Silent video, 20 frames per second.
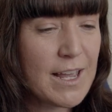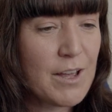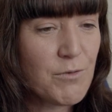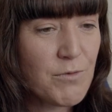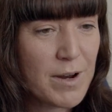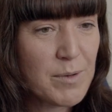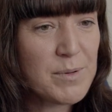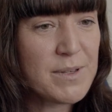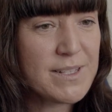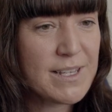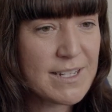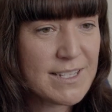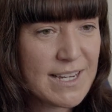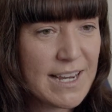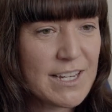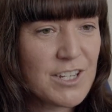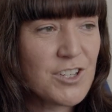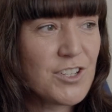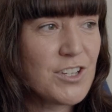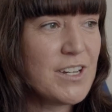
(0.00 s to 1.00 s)

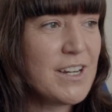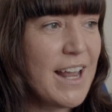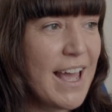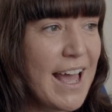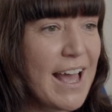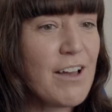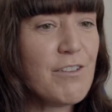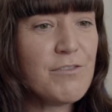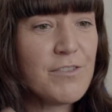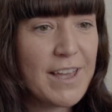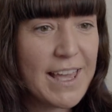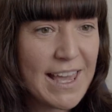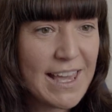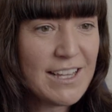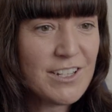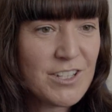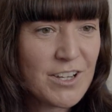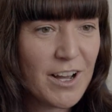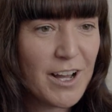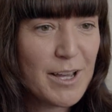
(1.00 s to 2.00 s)
representation have
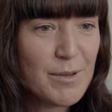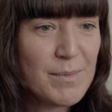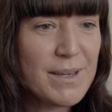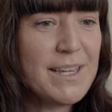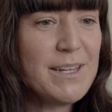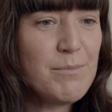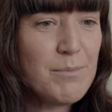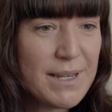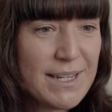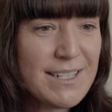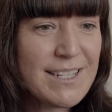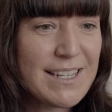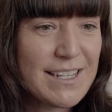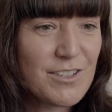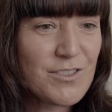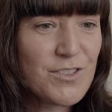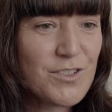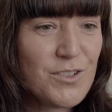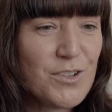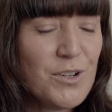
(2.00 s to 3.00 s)
airtime in
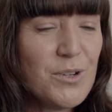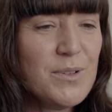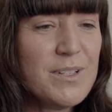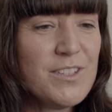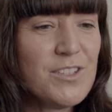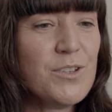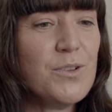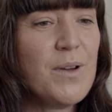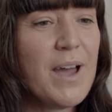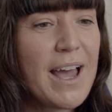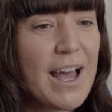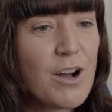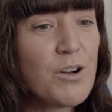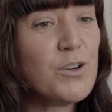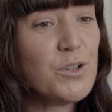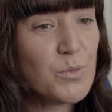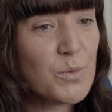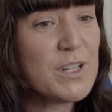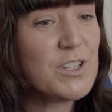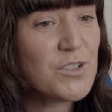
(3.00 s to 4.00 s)
meetings, and so how
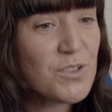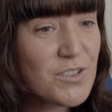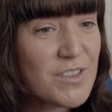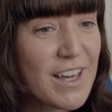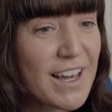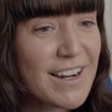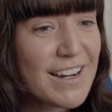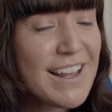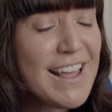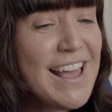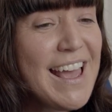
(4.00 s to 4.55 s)
could we do that?